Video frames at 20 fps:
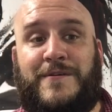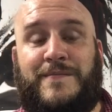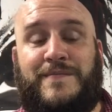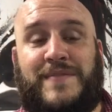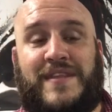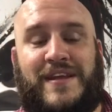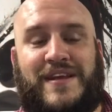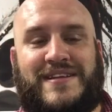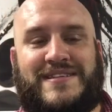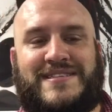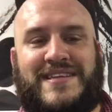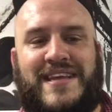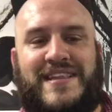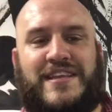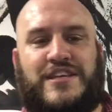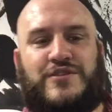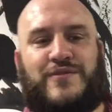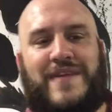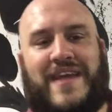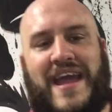You can see
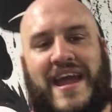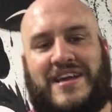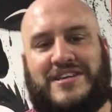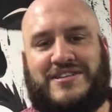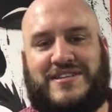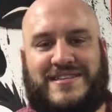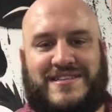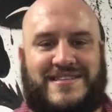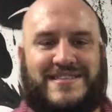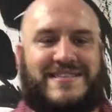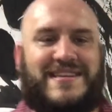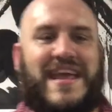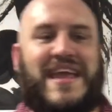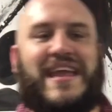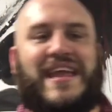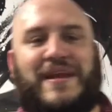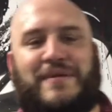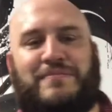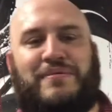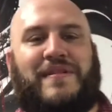these reactions
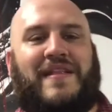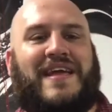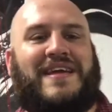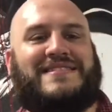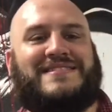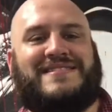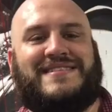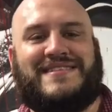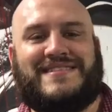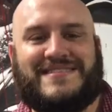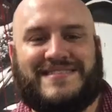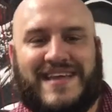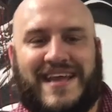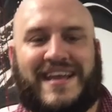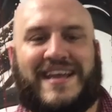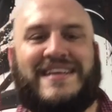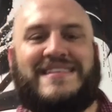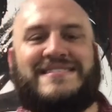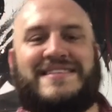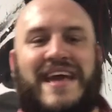taking place in the
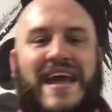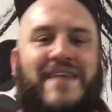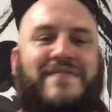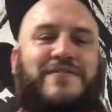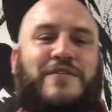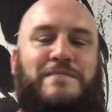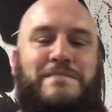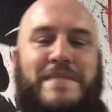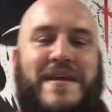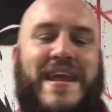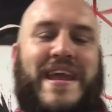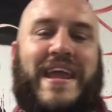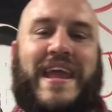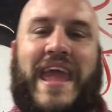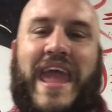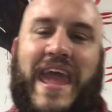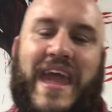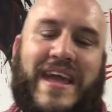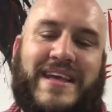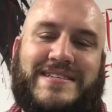seconds after being
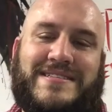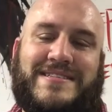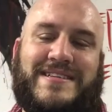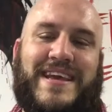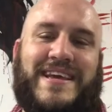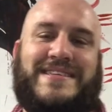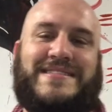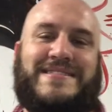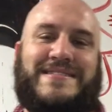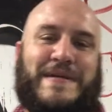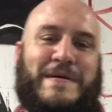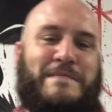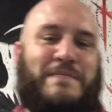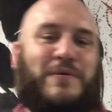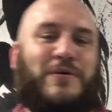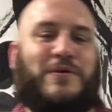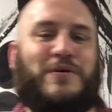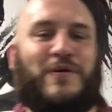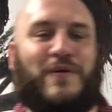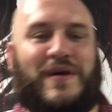asked a
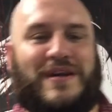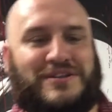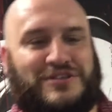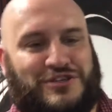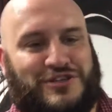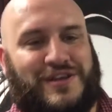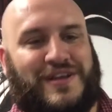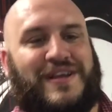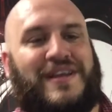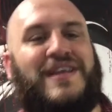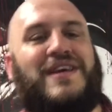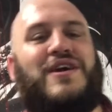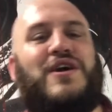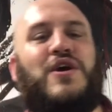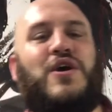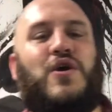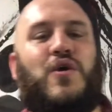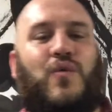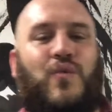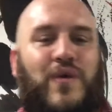simple question:
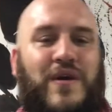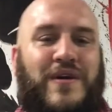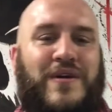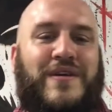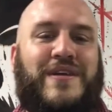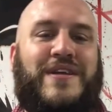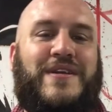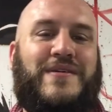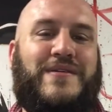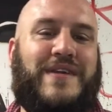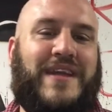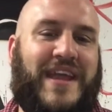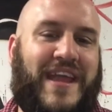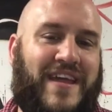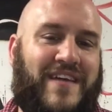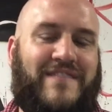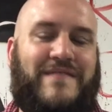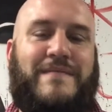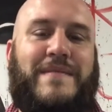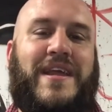will you
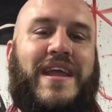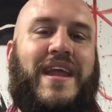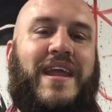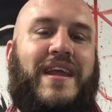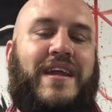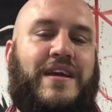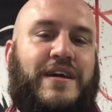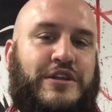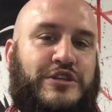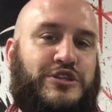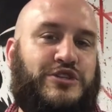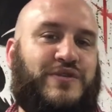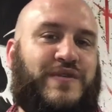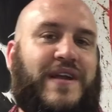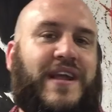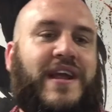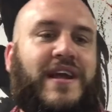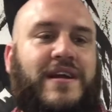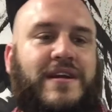give me a drink?